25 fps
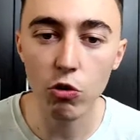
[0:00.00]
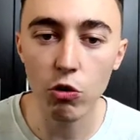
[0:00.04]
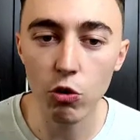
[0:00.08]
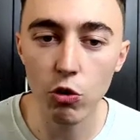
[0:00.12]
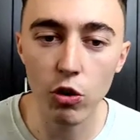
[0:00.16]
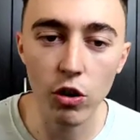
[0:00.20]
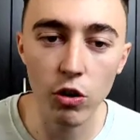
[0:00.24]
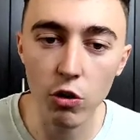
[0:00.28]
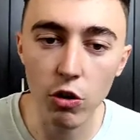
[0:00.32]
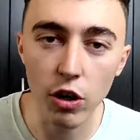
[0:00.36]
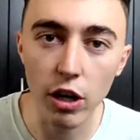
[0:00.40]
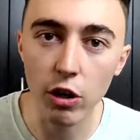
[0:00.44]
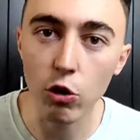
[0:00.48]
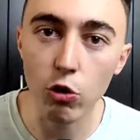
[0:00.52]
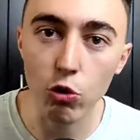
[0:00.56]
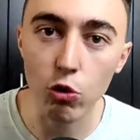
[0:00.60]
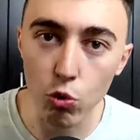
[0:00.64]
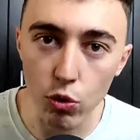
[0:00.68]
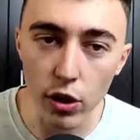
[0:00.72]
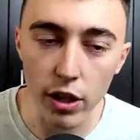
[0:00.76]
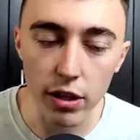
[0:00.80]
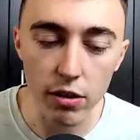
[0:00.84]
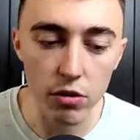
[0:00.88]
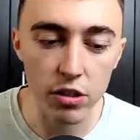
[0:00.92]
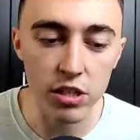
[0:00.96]
You cannot
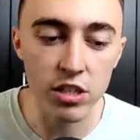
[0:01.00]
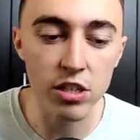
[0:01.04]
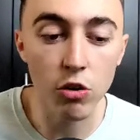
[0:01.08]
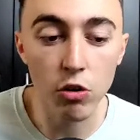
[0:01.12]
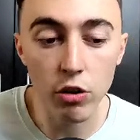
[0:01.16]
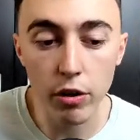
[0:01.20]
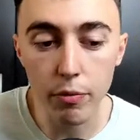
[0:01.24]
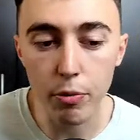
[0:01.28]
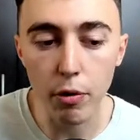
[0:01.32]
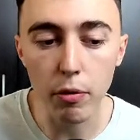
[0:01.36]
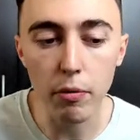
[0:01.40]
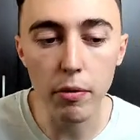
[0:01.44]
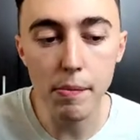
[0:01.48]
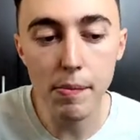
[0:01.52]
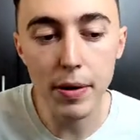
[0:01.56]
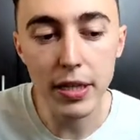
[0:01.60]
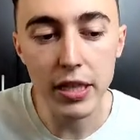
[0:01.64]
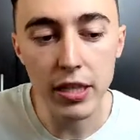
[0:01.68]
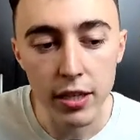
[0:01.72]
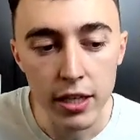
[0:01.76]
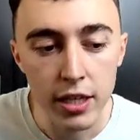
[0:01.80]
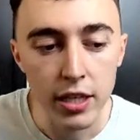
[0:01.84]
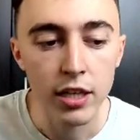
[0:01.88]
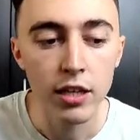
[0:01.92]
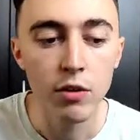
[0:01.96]
do that. It's the only problem,
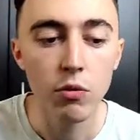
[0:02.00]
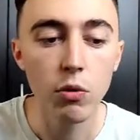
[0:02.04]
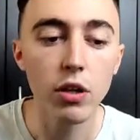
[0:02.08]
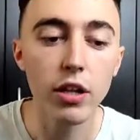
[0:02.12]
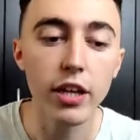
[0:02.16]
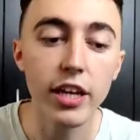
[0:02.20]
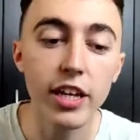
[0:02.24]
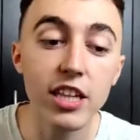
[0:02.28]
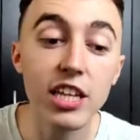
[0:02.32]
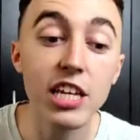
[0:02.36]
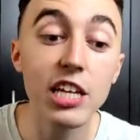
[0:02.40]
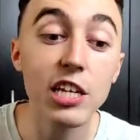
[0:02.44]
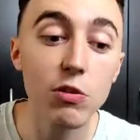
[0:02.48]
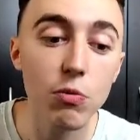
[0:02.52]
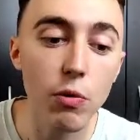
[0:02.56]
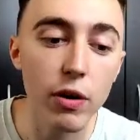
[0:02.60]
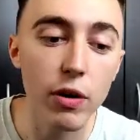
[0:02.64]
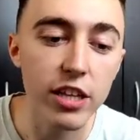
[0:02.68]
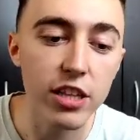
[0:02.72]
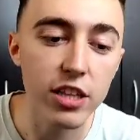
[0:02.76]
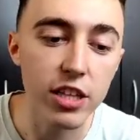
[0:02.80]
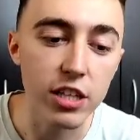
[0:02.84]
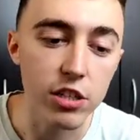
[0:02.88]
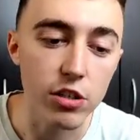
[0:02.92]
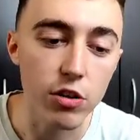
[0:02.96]
but well, it is
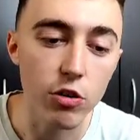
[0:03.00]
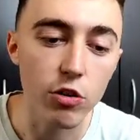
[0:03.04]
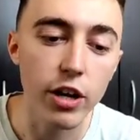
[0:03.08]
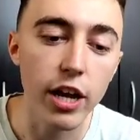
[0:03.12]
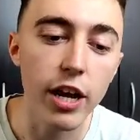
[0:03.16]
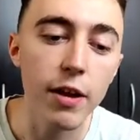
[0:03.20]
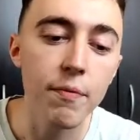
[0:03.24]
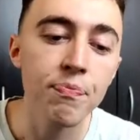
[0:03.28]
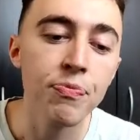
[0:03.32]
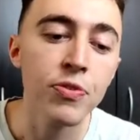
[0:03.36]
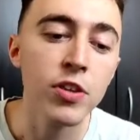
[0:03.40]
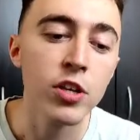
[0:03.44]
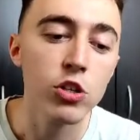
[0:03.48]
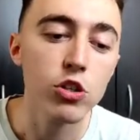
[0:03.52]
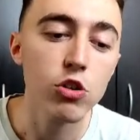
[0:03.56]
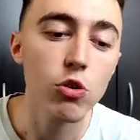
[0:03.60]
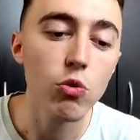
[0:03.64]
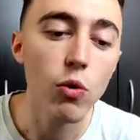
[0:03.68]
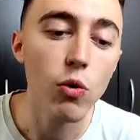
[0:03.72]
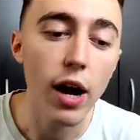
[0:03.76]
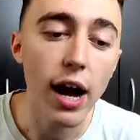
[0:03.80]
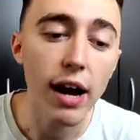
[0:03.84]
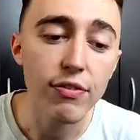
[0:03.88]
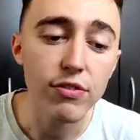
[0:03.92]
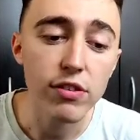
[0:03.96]
what it is. Okay,
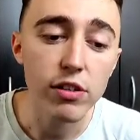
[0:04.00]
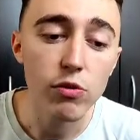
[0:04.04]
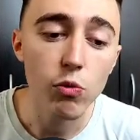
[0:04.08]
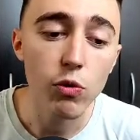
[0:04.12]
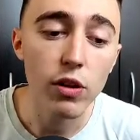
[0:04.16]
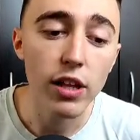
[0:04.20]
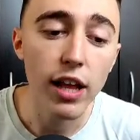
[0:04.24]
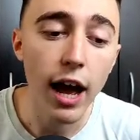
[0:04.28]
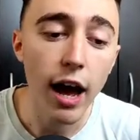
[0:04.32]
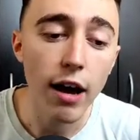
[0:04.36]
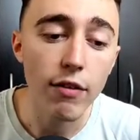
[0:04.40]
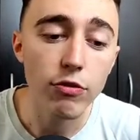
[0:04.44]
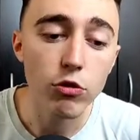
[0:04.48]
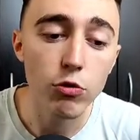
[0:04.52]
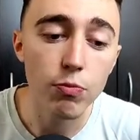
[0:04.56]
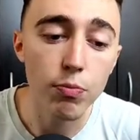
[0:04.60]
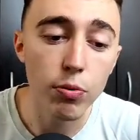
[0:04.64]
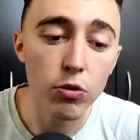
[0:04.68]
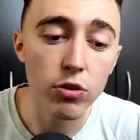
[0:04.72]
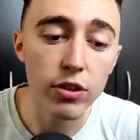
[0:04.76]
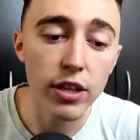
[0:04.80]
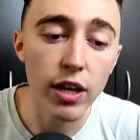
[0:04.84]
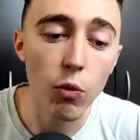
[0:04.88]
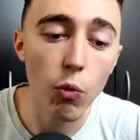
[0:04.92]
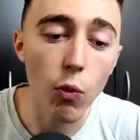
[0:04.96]
so after we'll have to
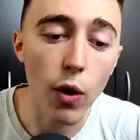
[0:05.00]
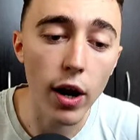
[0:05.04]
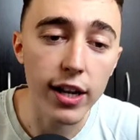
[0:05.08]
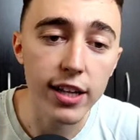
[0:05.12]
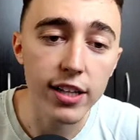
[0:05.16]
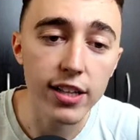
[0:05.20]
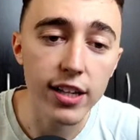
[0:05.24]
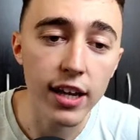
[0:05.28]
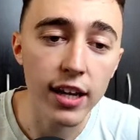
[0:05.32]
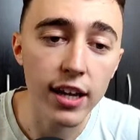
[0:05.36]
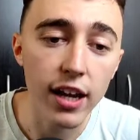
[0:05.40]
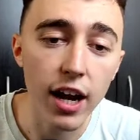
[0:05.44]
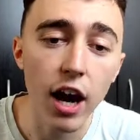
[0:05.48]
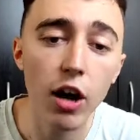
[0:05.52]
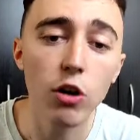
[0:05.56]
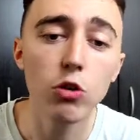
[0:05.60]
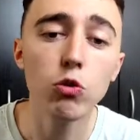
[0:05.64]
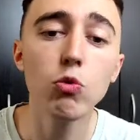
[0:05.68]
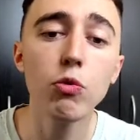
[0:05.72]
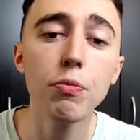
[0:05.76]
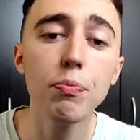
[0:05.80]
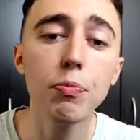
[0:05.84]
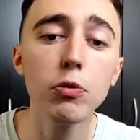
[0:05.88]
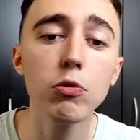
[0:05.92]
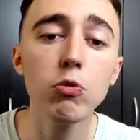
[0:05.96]
put the wallet. And how
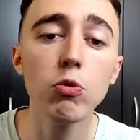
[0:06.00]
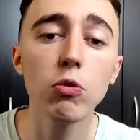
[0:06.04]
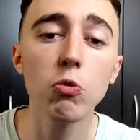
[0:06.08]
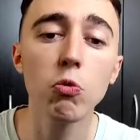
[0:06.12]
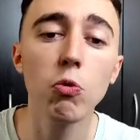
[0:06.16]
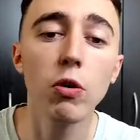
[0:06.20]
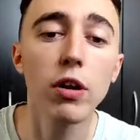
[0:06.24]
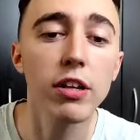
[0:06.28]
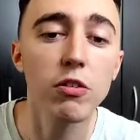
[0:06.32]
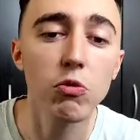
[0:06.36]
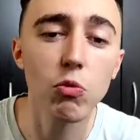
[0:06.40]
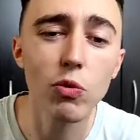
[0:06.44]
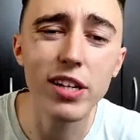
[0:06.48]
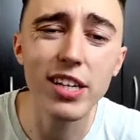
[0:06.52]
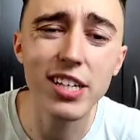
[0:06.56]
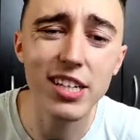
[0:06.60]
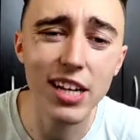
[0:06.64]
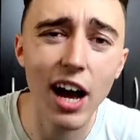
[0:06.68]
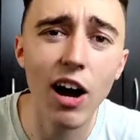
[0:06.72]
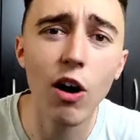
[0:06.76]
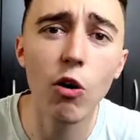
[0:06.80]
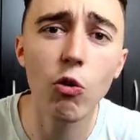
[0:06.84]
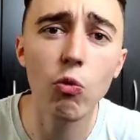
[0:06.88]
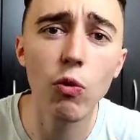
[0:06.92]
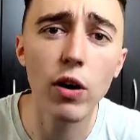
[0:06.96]
do we put the wallet? What
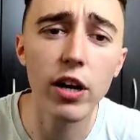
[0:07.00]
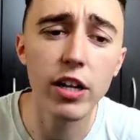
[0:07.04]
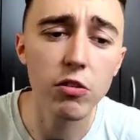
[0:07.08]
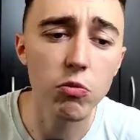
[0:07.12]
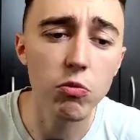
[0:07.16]
is our